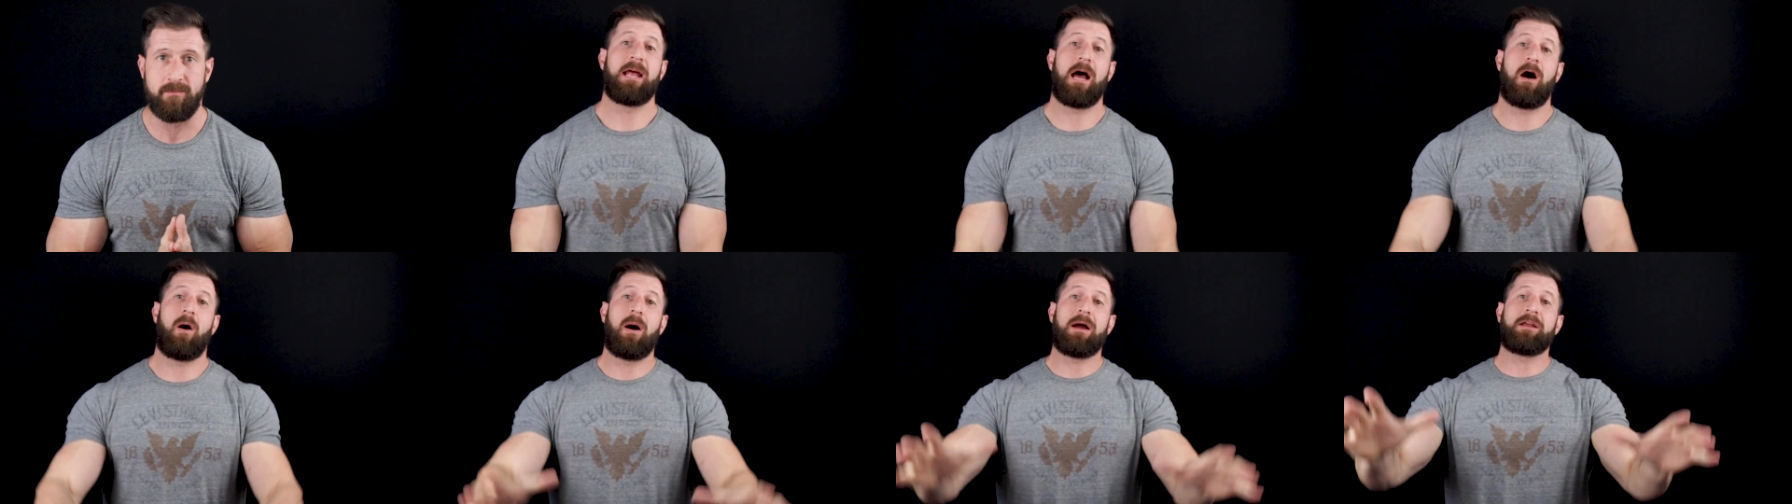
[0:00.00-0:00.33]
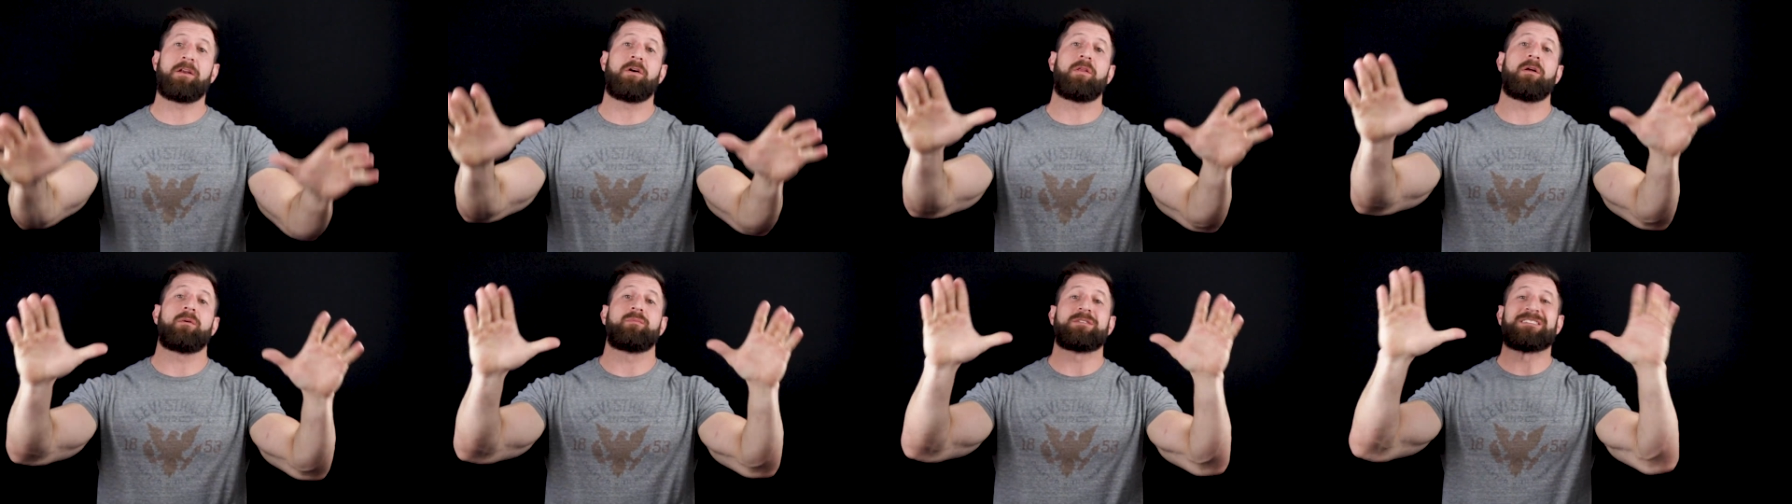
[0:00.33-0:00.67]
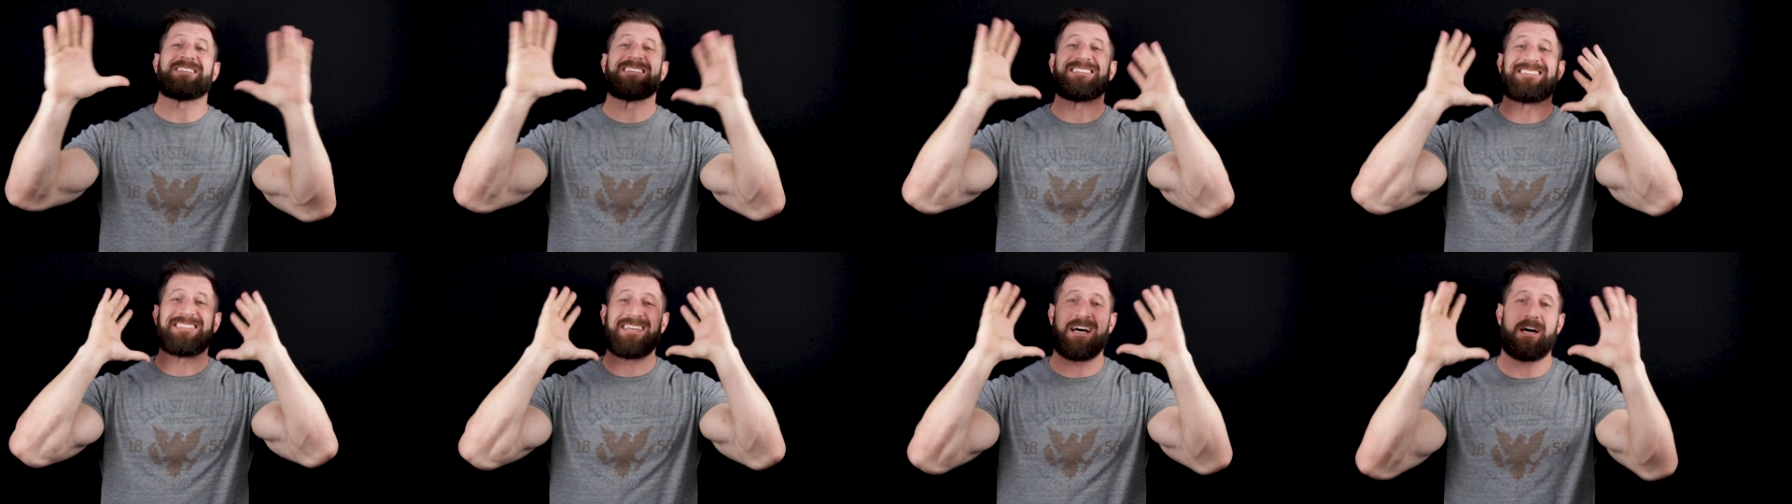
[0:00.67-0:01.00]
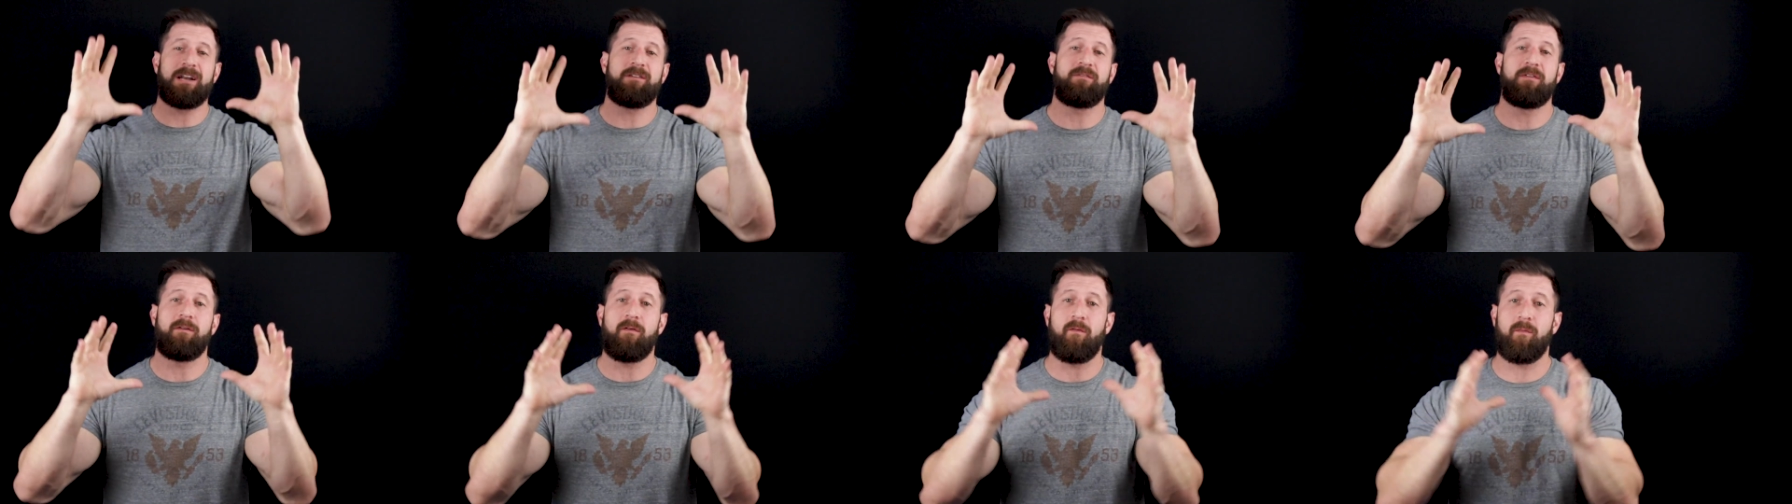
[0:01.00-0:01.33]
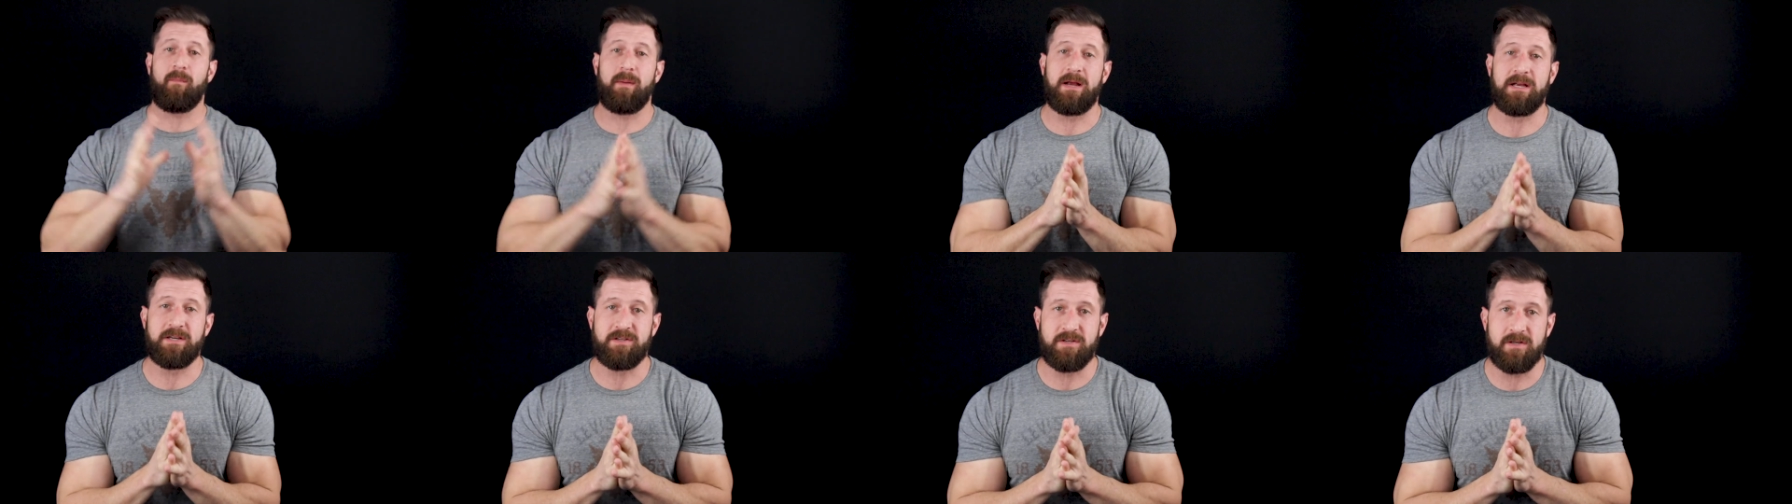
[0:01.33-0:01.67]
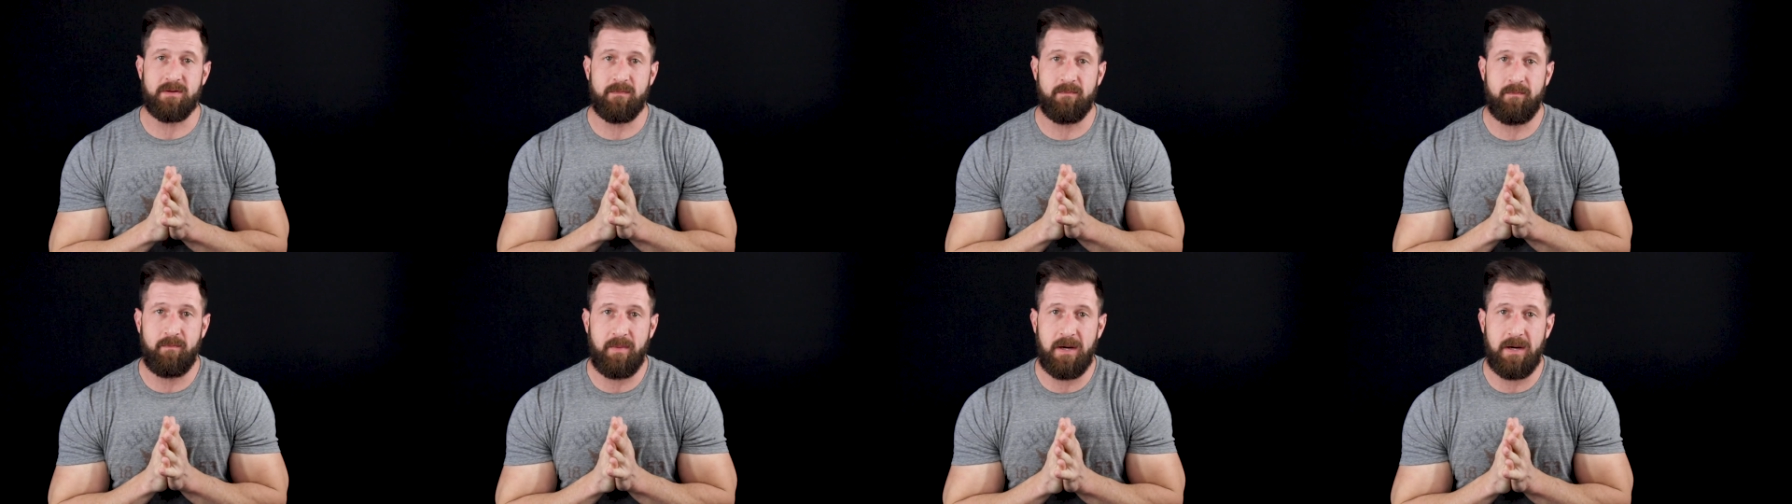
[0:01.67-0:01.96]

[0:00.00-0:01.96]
Now, I know that was a ton of information,